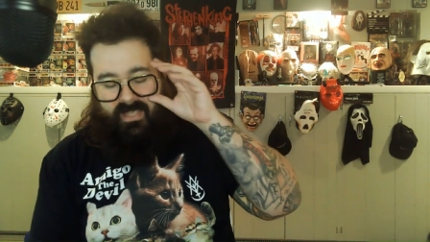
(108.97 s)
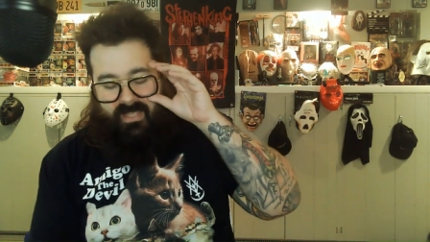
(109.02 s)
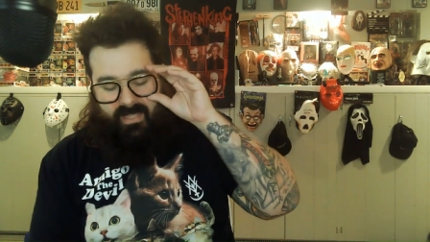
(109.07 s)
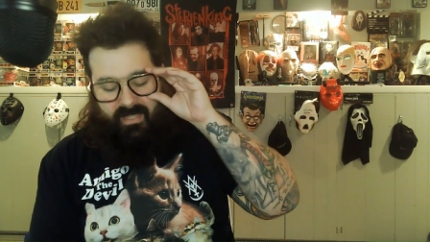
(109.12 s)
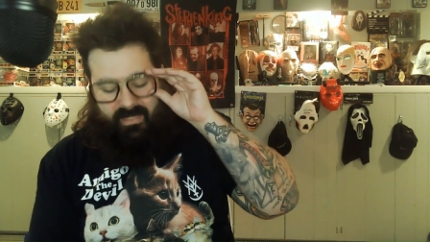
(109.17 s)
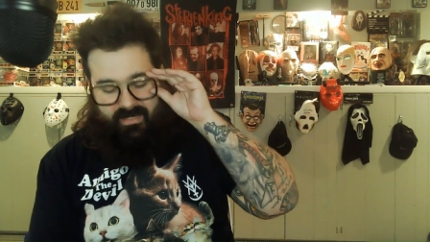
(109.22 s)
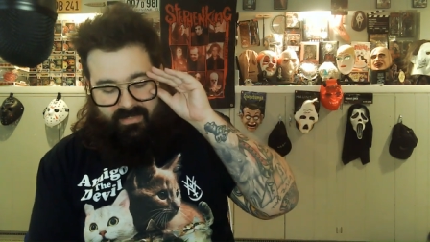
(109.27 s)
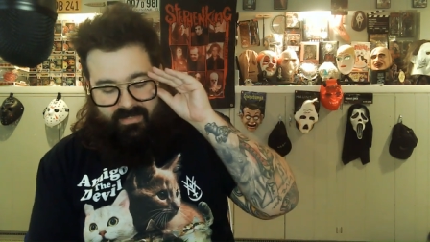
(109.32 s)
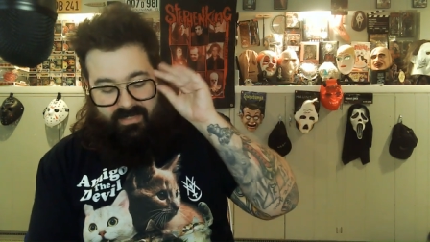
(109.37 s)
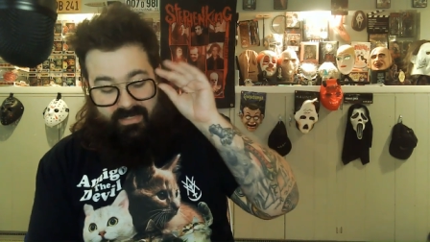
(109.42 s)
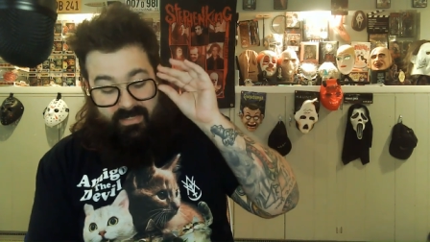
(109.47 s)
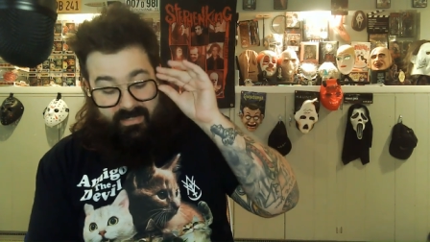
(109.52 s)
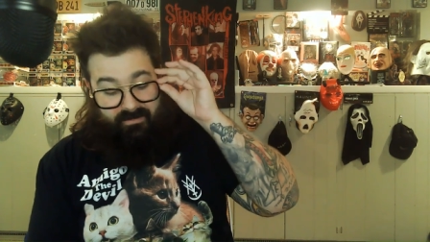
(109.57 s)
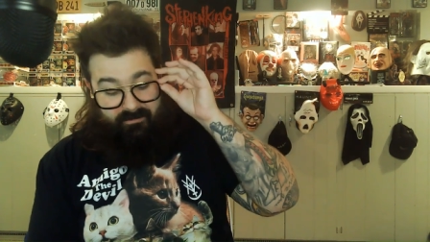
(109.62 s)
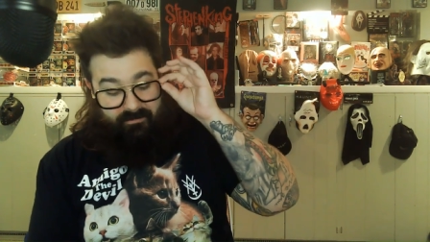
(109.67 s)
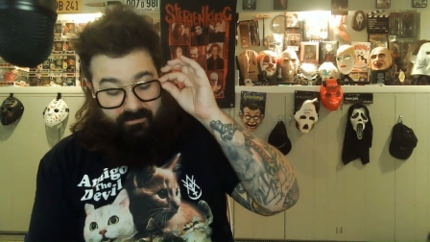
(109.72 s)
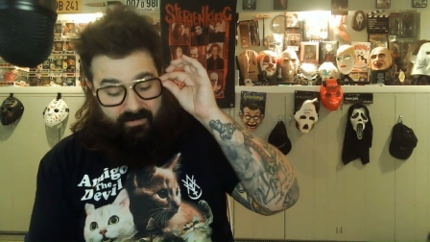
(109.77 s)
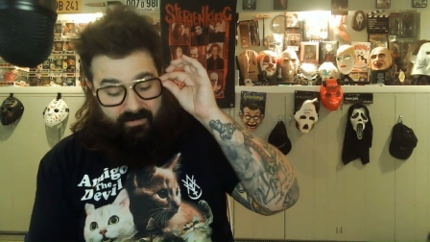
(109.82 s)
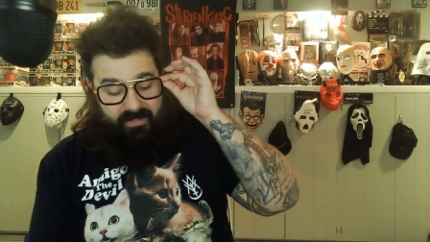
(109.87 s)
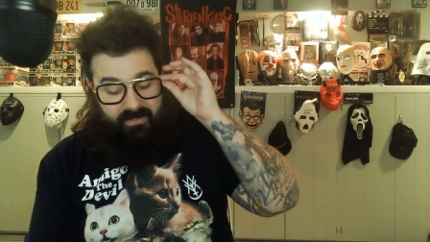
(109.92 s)
and
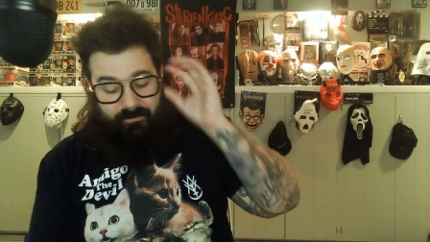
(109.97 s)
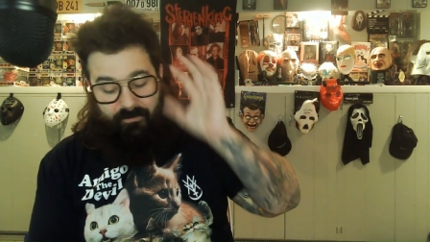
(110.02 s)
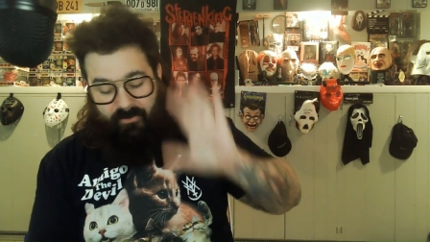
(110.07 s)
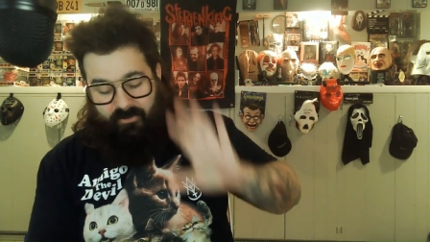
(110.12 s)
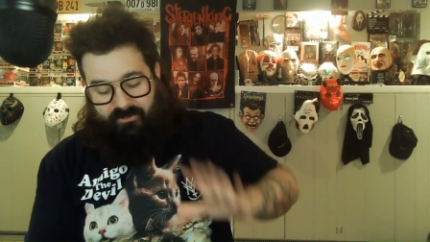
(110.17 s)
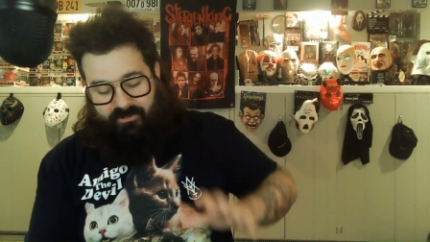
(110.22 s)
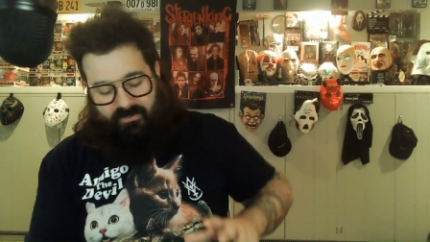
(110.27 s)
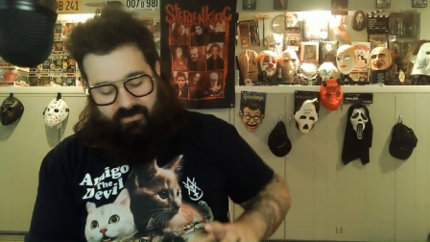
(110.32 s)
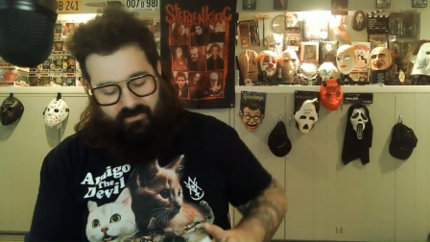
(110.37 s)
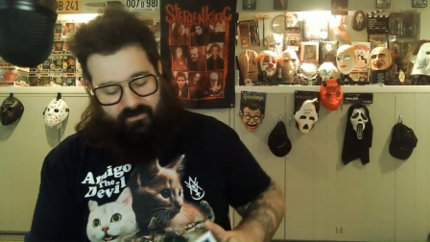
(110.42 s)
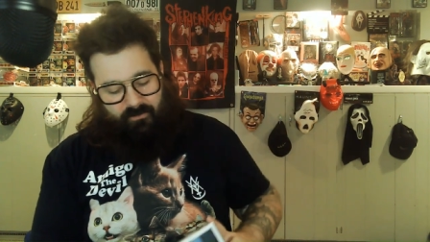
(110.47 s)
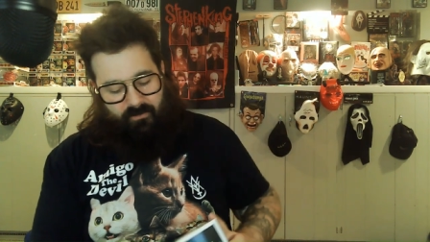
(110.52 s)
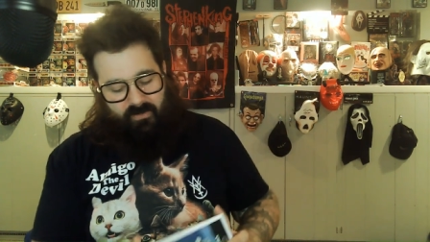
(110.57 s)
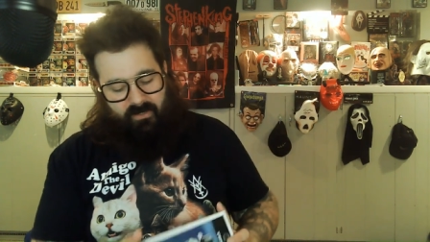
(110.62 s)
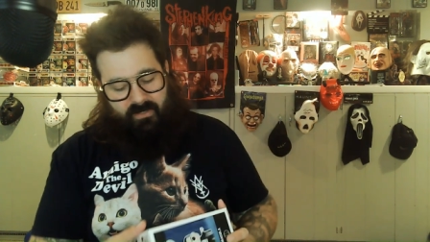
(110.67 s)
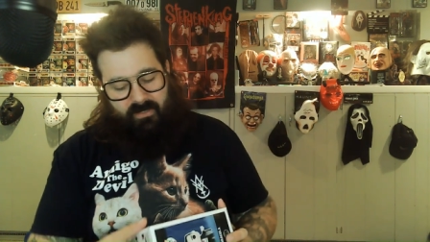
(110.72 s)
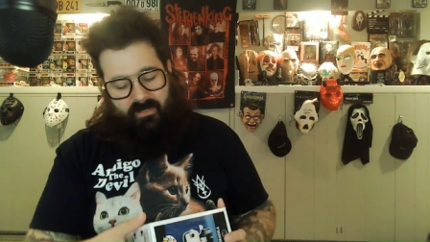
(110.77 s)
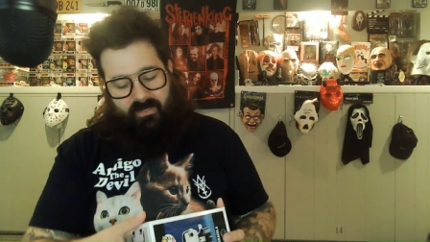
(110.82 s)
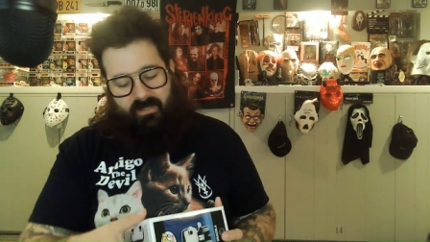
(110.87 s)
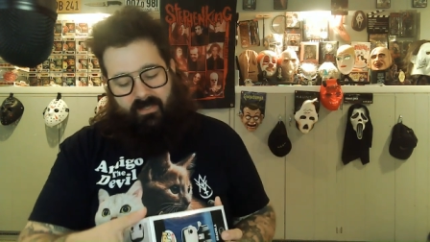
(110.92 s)
he he purchased
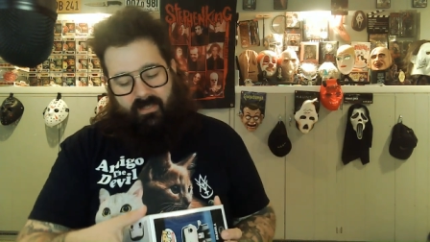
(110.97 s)
one.